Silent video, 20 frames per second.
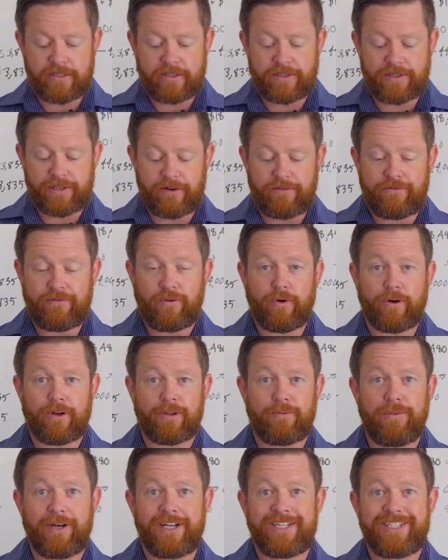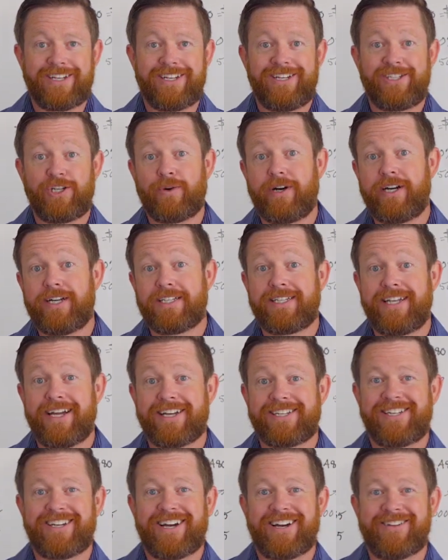and so forth, but join us
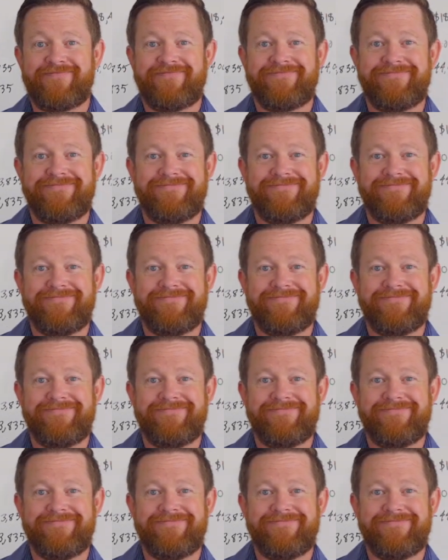next time.